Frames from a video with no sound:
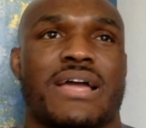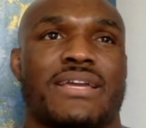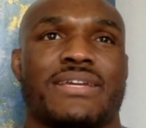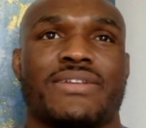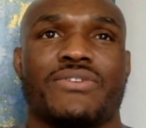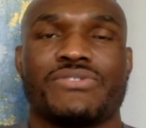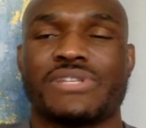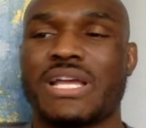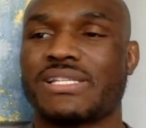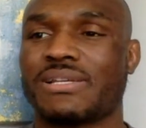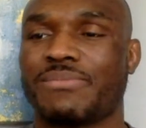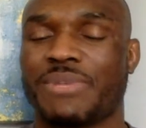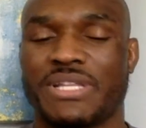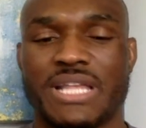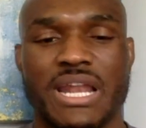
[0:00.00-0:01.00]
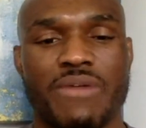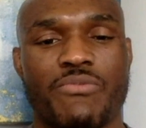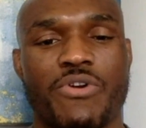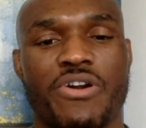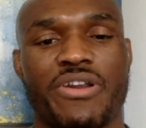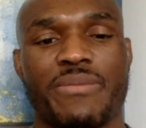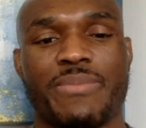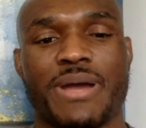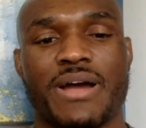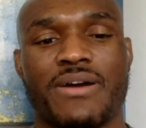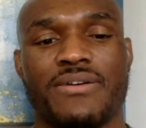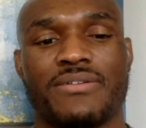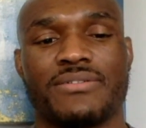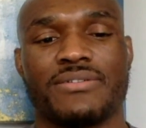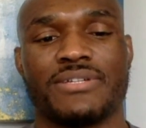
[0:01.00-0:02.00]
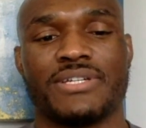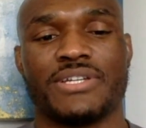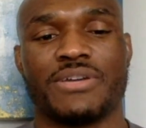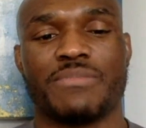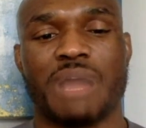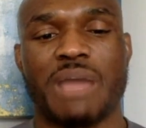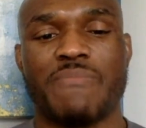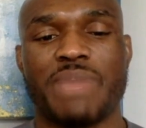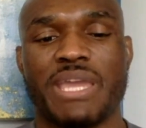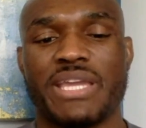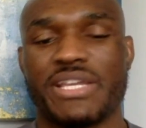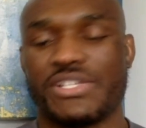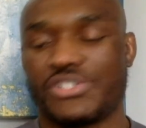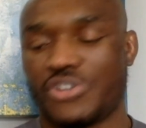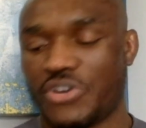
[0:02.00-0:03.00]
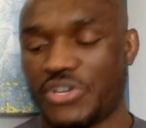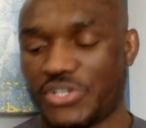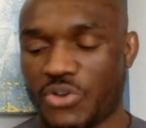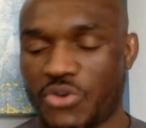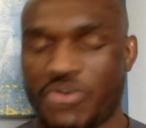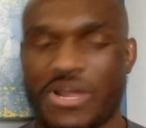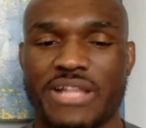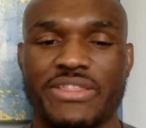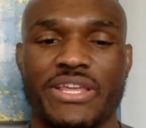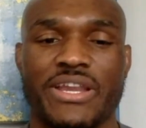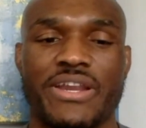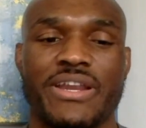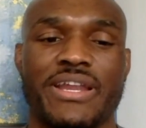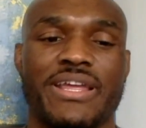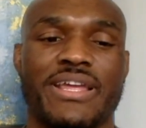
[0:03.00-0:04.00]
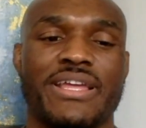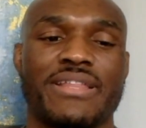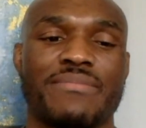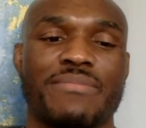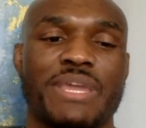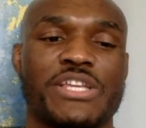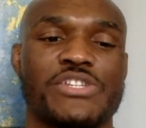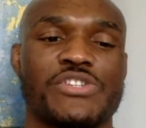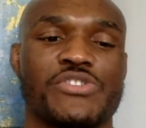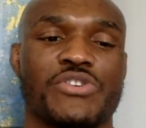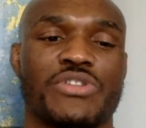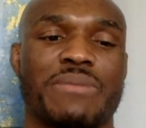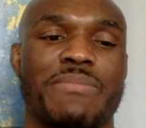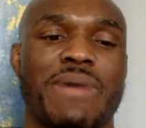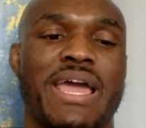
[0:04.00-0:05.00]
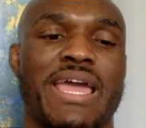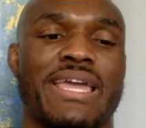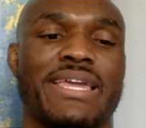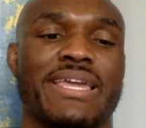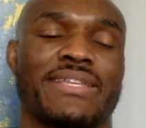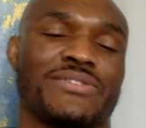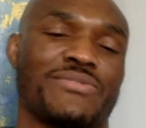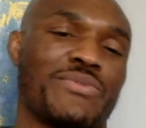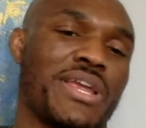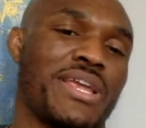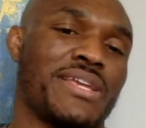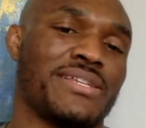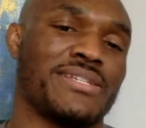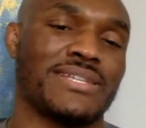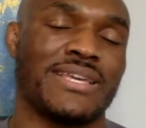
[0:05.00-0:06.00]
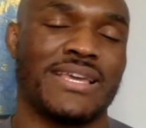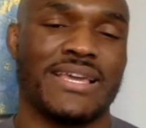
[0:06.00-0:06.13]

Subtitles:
it's not something that I worry about. My main concern is going out there and making sure that my hand gets raised.